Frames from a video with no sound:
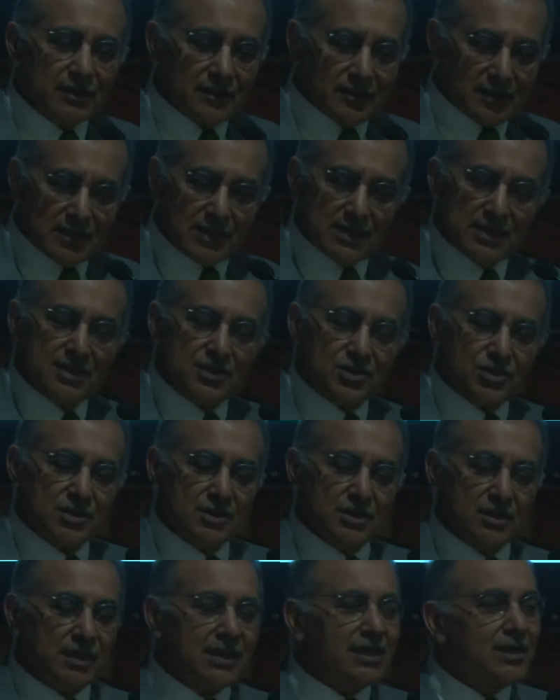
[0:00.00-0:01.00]

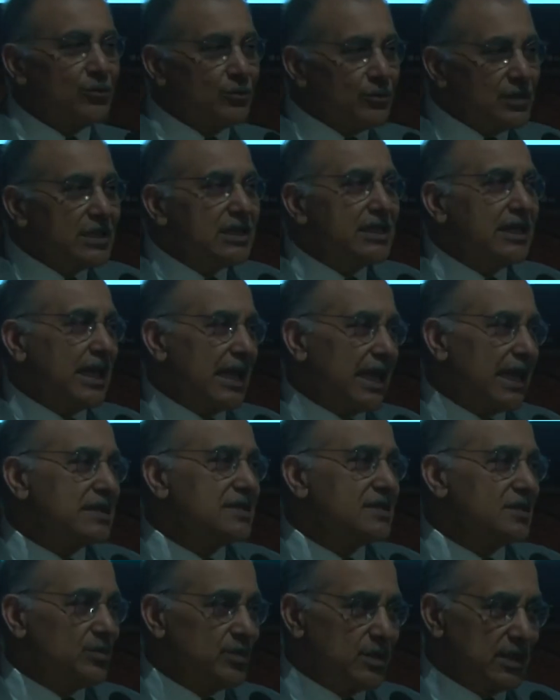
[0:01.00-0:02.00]
decision really
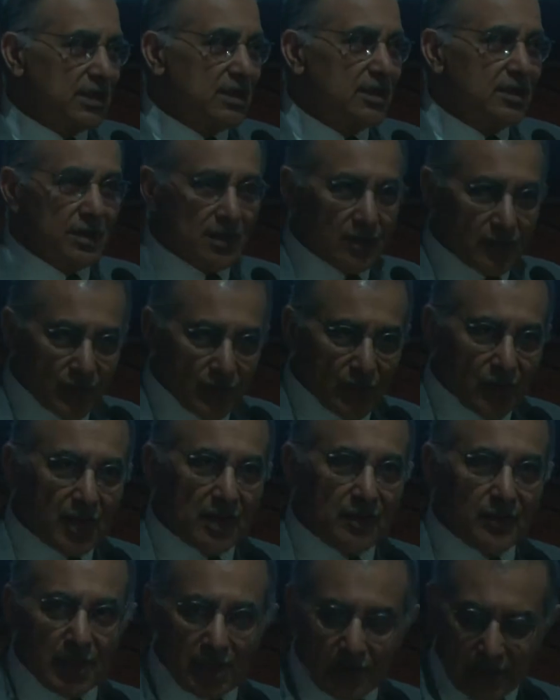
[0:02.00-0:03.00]
has to be thought
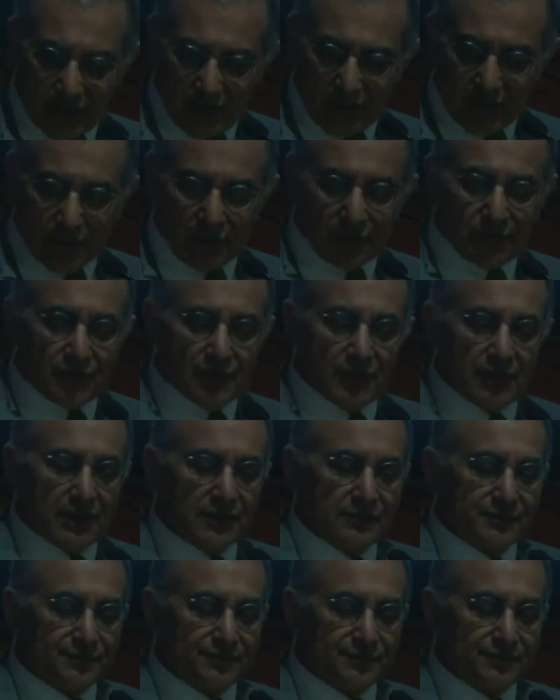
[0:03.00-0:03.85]
about carefully.